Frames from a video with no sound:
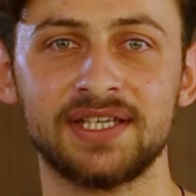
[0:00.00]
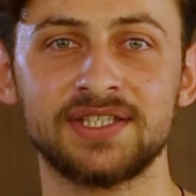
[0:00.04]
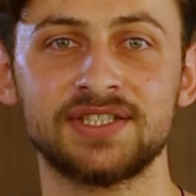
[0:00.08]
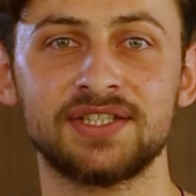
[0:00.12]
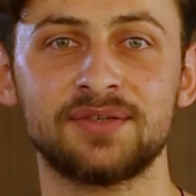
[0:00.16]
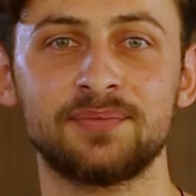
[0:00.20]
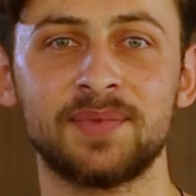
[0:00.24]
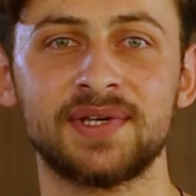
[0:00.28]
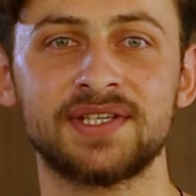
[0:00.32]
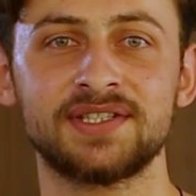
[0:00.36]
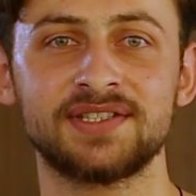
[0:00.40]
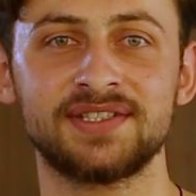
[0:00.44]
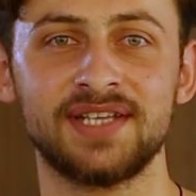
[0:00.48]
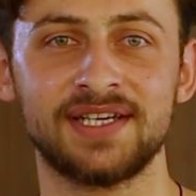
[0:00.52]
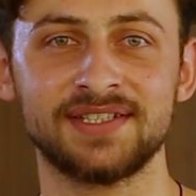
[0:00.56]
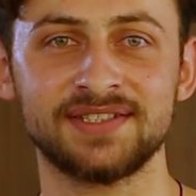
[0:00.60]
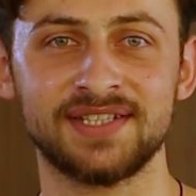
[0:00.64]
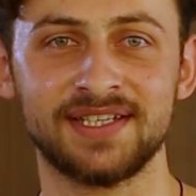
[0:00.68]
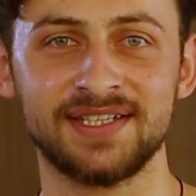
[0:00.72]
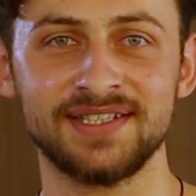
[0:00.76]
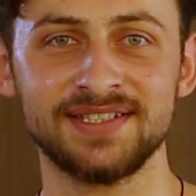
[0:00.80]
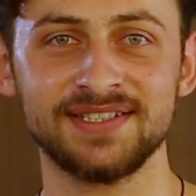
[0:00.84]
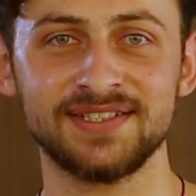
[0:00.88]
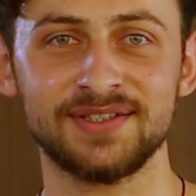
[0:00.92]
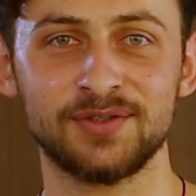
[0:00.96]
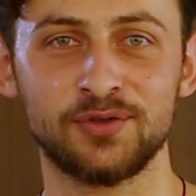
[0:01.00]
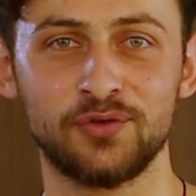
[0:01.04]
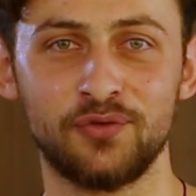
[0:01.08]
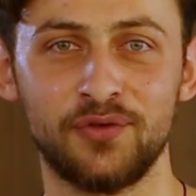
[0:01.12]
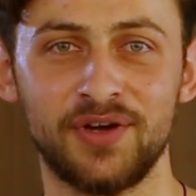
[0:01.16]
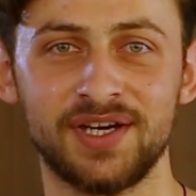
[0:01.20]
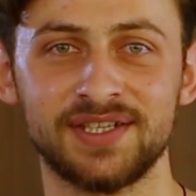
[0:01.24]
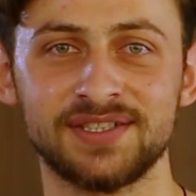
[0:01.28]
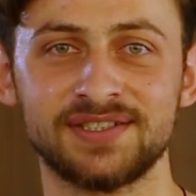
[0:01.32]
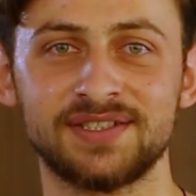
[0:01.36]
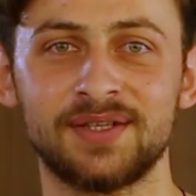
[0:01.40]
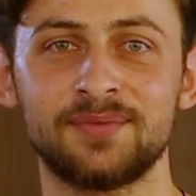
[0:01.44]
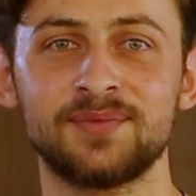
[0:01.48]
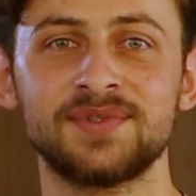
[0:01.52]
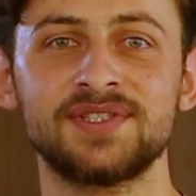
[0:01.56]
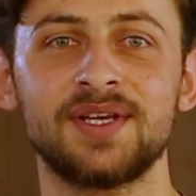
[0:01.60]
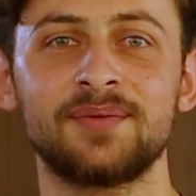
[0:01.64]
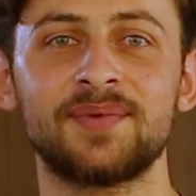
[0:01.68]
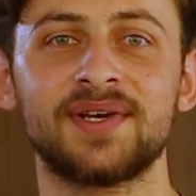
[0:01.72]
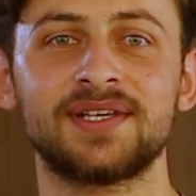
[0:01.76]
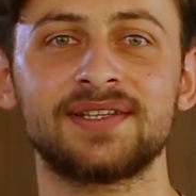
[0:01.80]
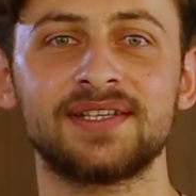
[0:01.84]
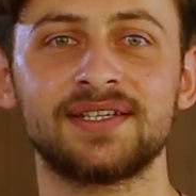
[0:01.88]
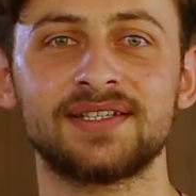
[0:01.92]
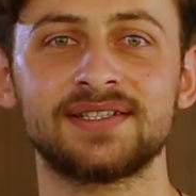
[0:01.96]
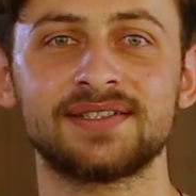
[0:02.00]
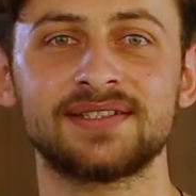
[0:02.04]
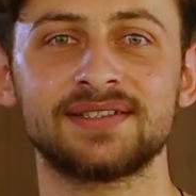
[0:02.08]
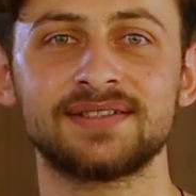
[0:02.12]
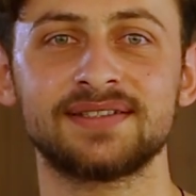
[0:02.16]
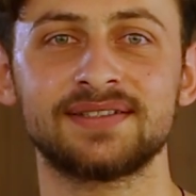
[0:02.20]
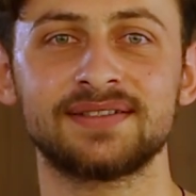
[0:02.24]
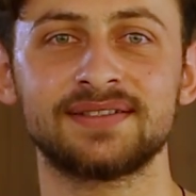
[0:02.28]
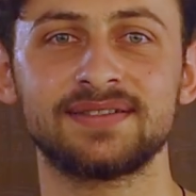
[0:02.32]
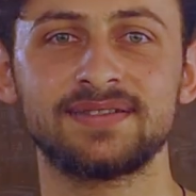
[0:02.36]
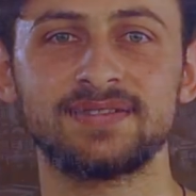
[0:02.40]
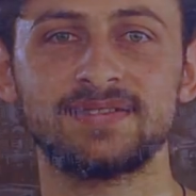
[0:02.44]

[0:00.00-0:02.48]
We welcome you all to Pamukkale University.